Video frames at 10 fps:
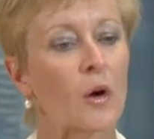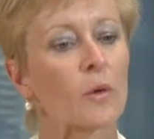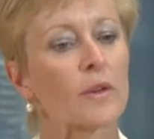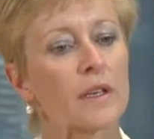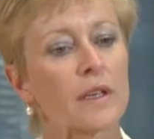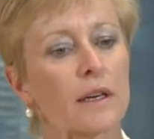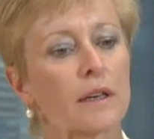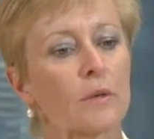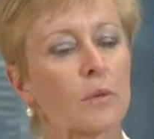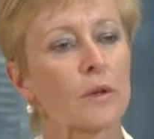Well, the
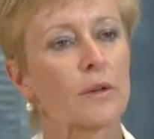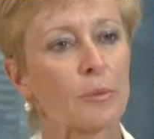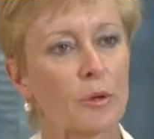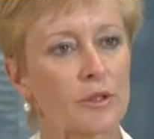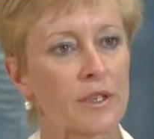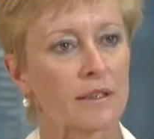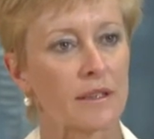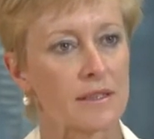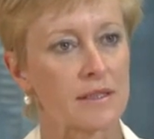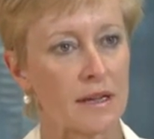Wiluna project
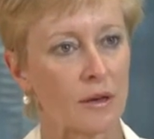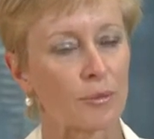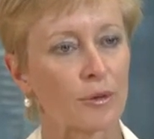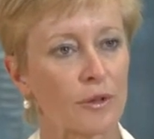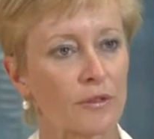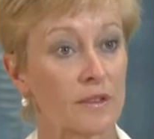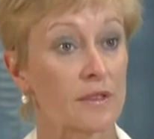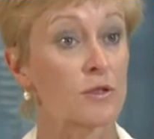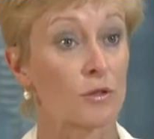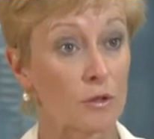that is now approved
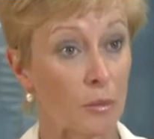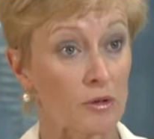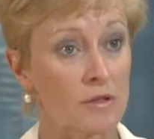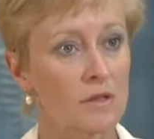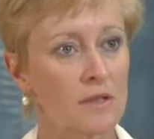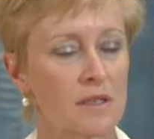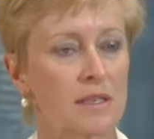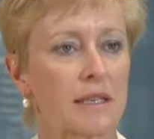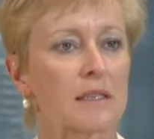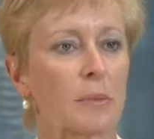is 2 deposits, the
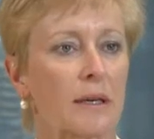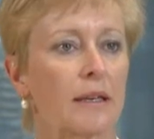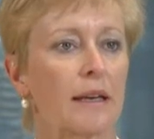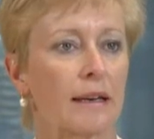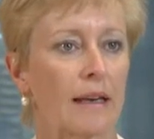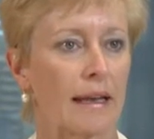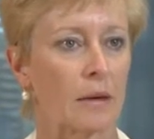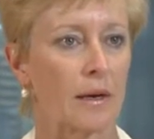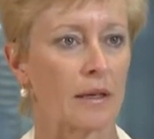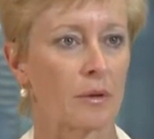Centipede and
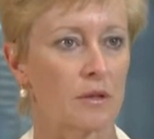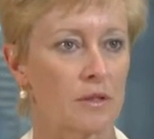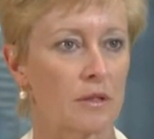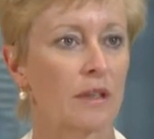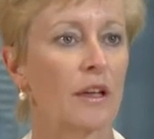Lakeway deposit.